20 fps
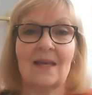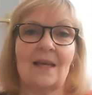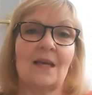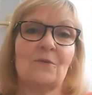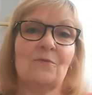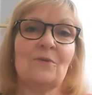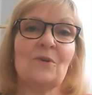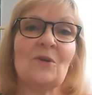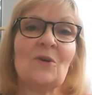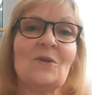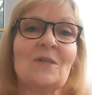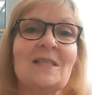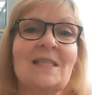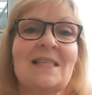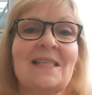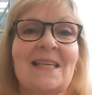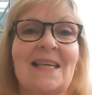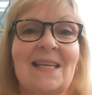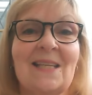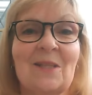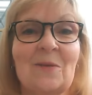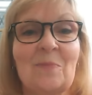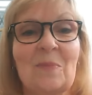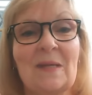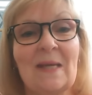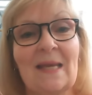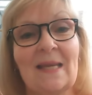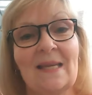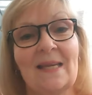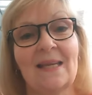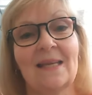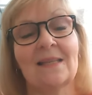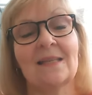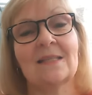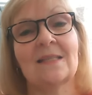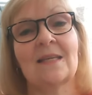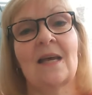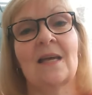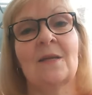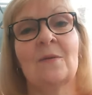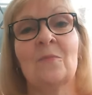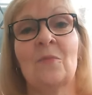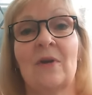I forgot to say at the beginning that I am